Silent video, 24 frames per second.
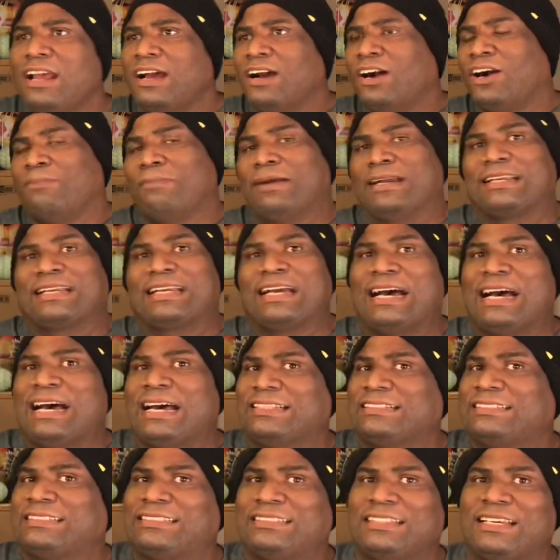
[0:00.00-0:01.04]
Oh my
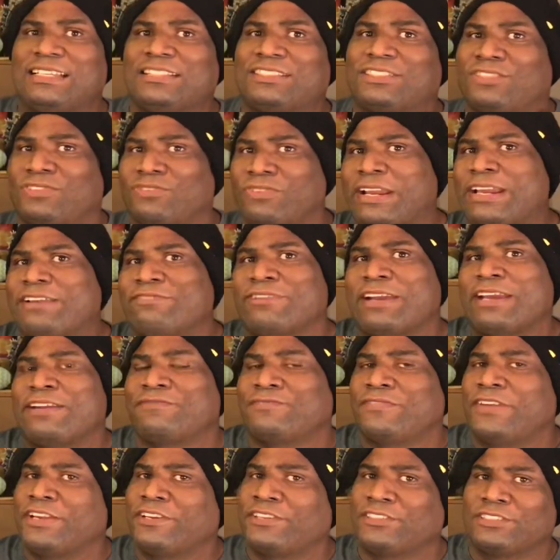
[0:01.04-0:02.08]
God, such great
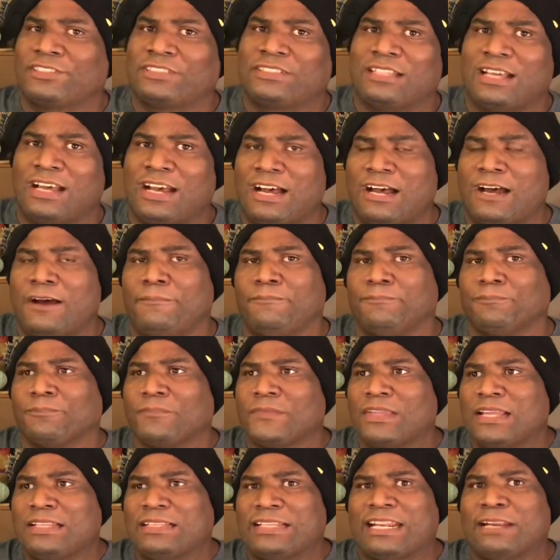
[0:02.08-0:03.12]
figures that
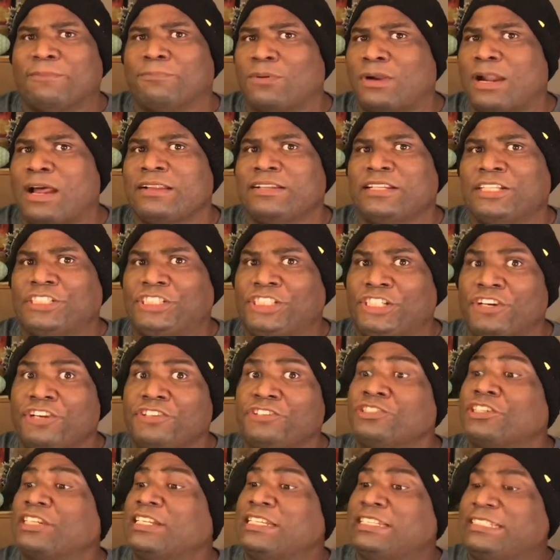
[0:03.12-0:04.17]
it brought this year, and
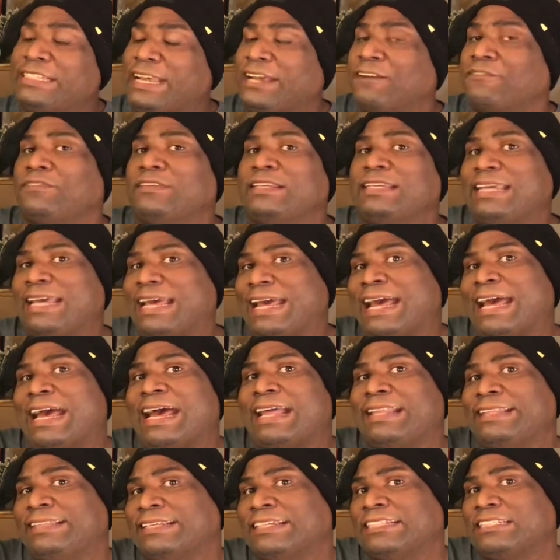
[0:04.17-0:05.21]
you can definitely
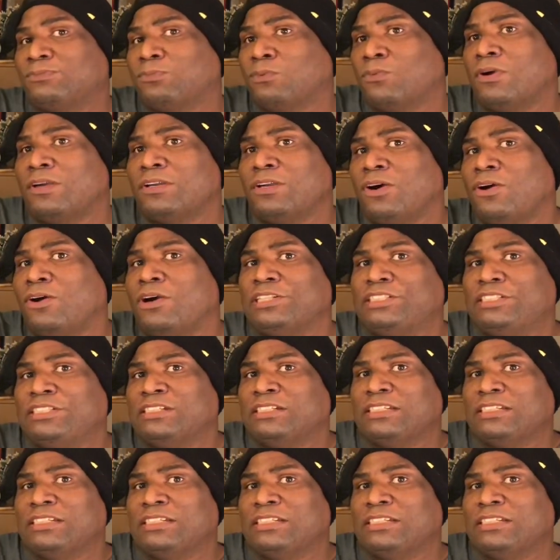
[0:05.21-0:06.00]
add this one onto the